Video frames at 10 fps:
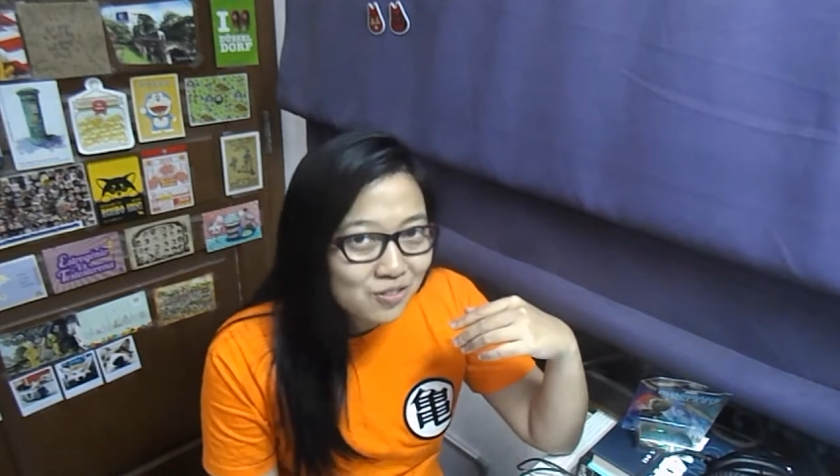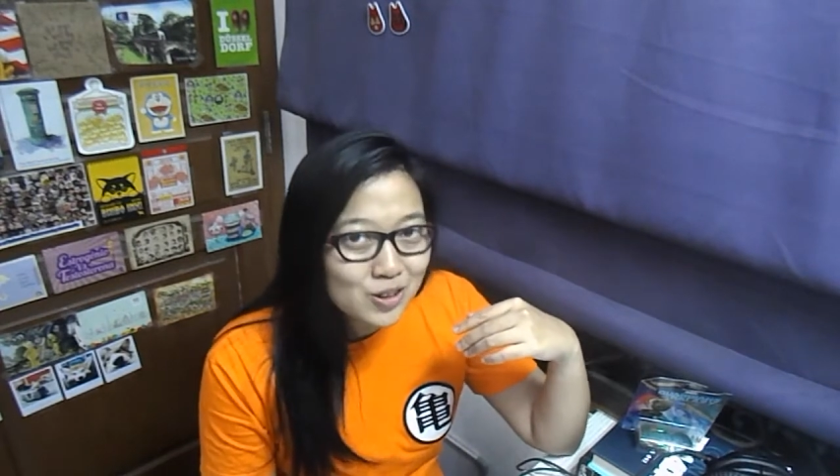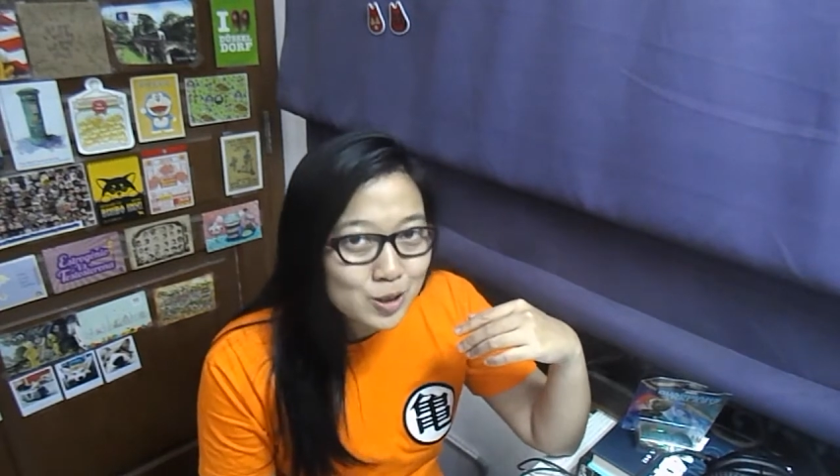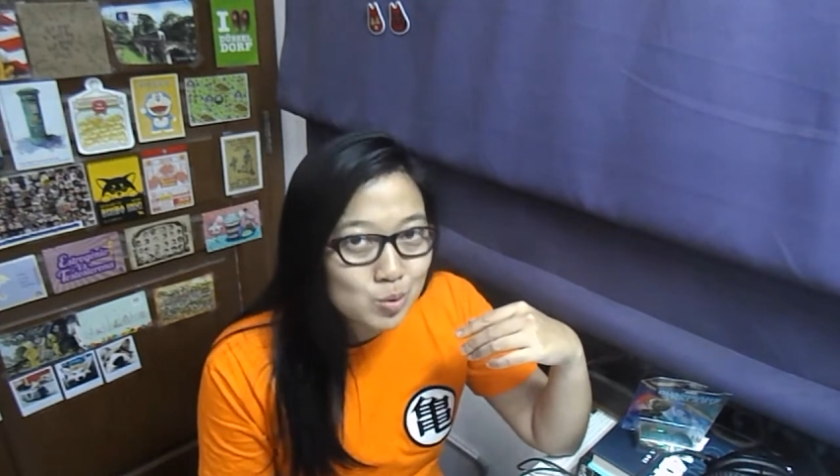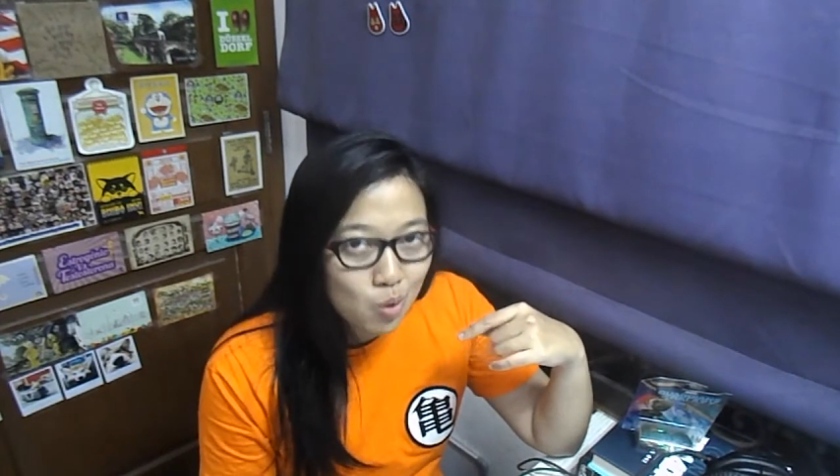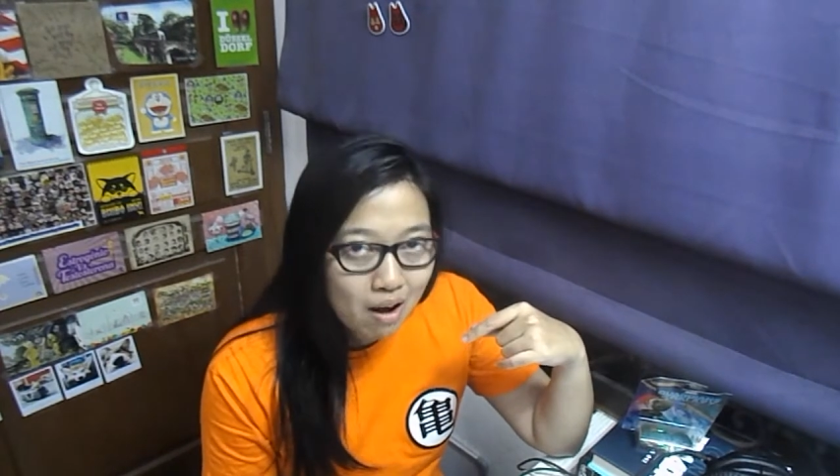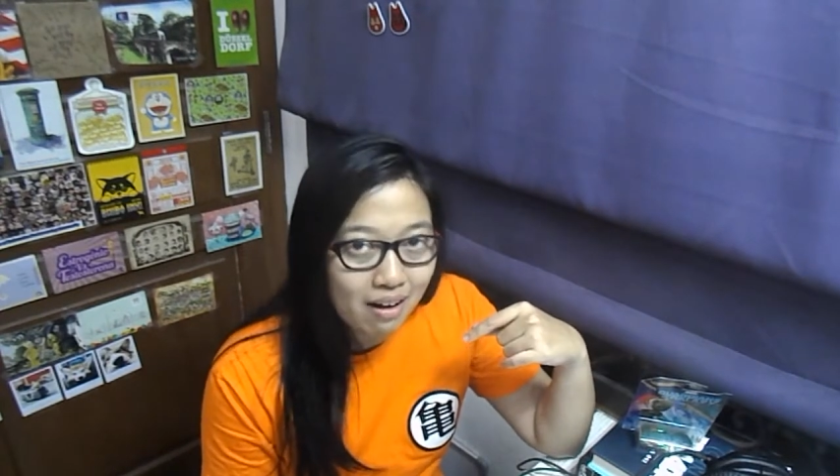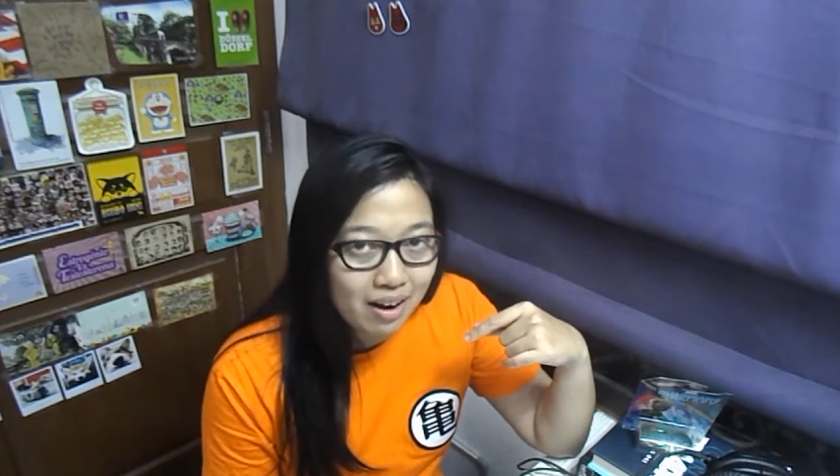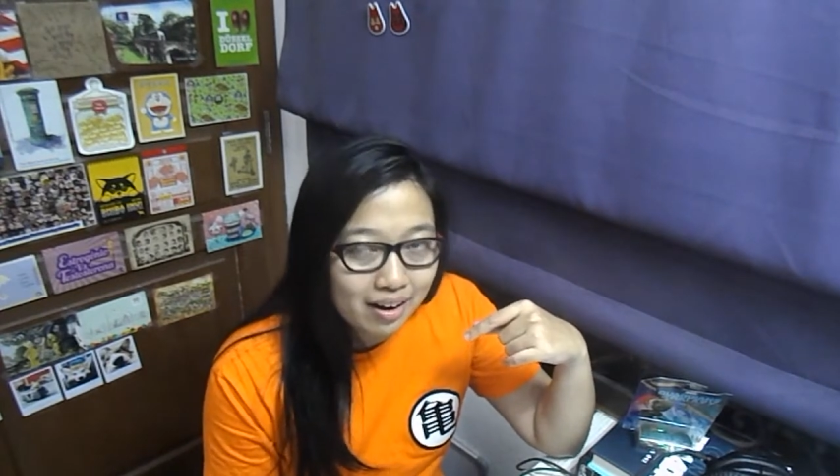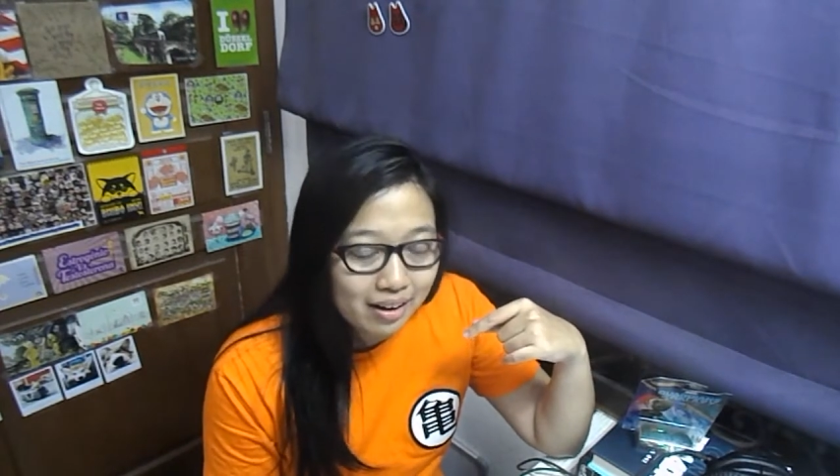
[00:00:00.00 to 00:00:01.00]
the first one.
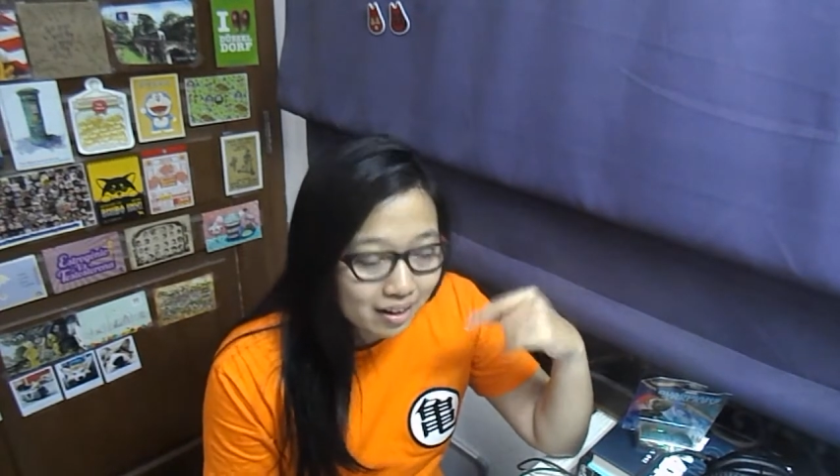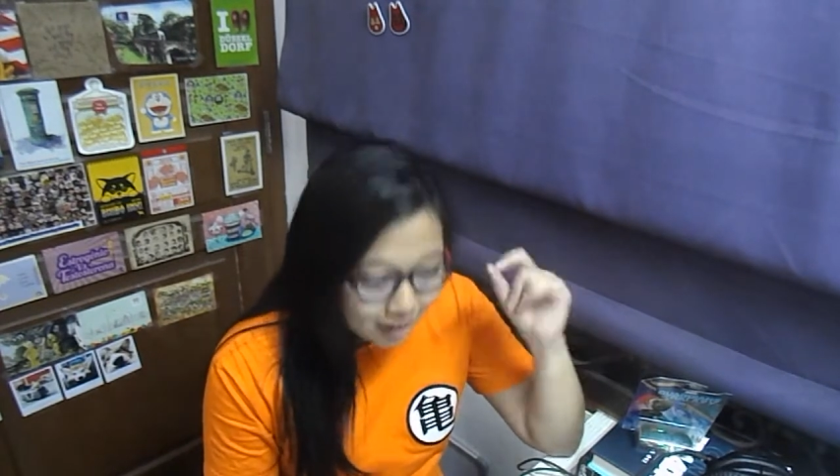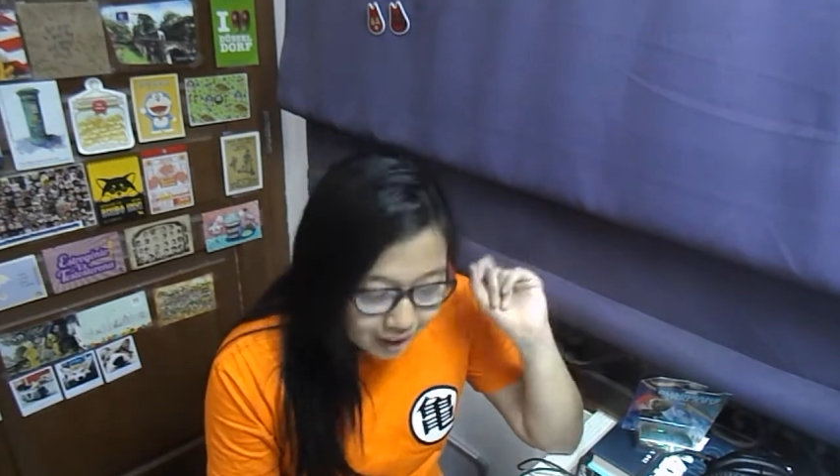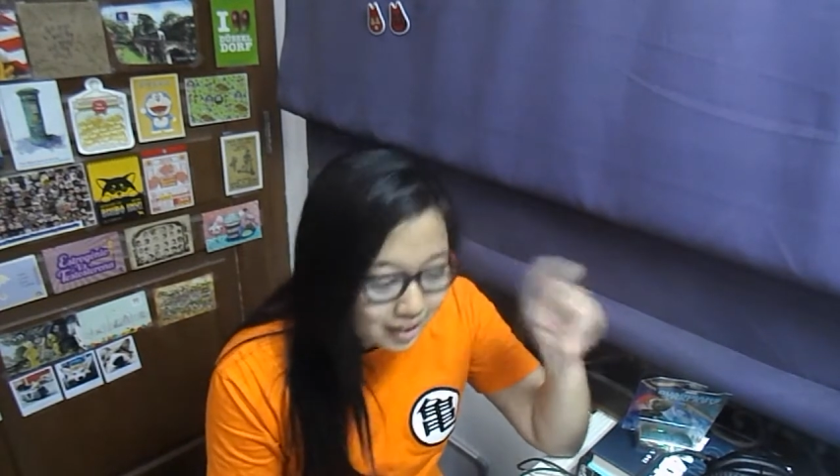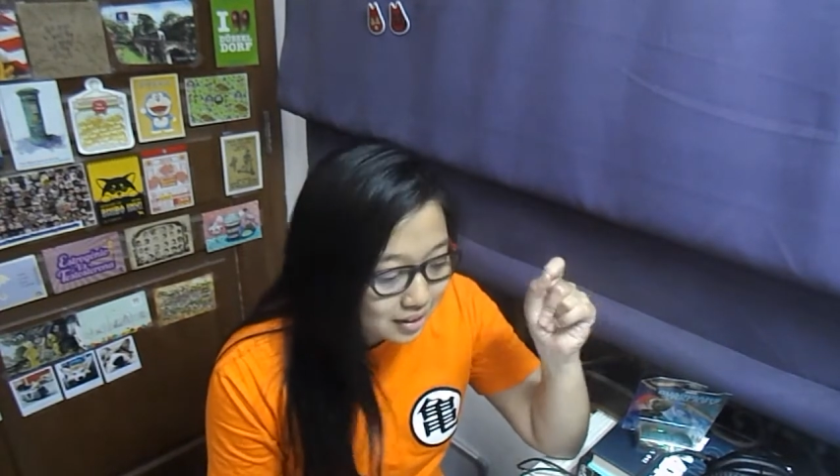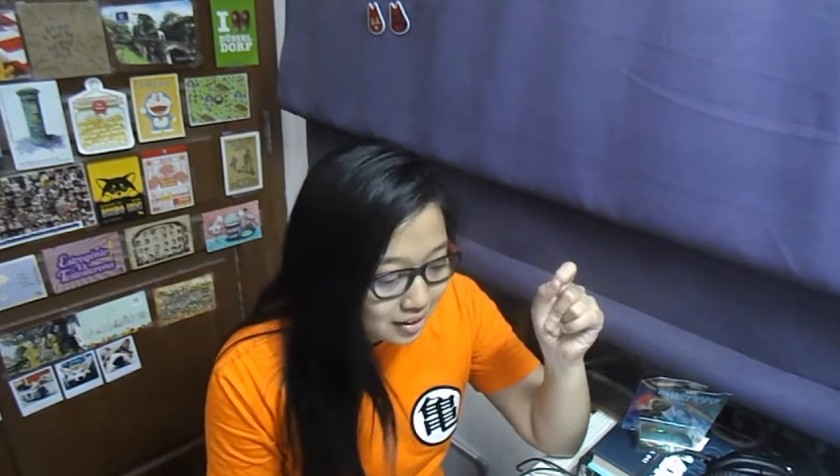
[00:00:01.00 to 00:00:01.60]
Like